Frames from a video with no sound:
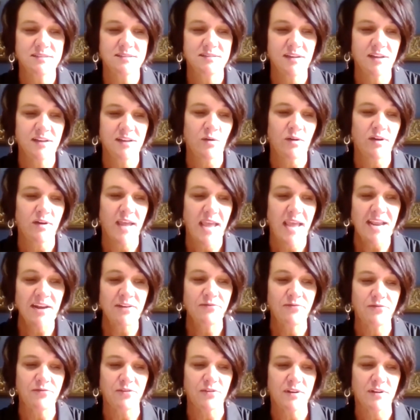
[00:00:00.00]
an
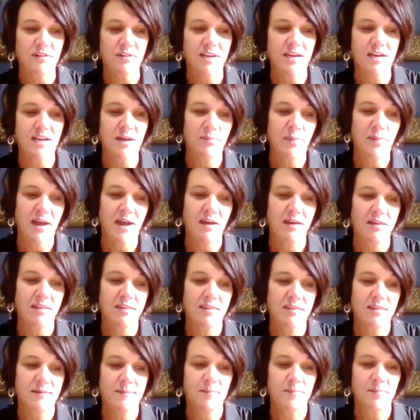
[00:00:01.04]
8-foot cleaning path.
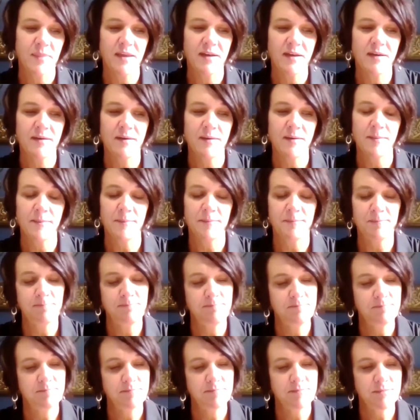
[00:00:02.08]

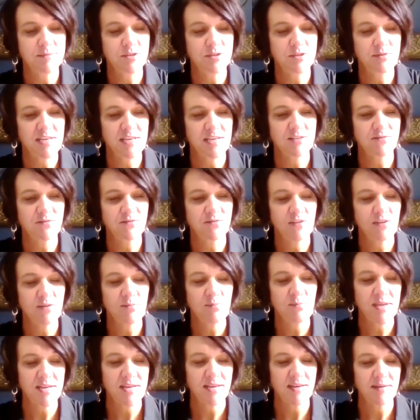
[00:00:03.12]
So that's for the
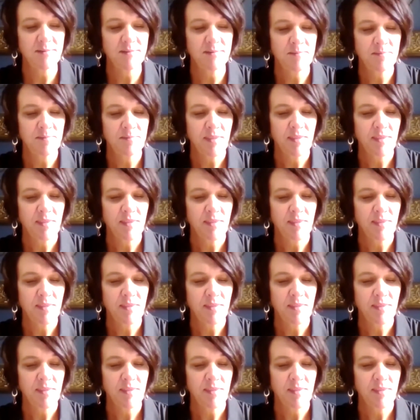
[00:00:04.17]
Mini.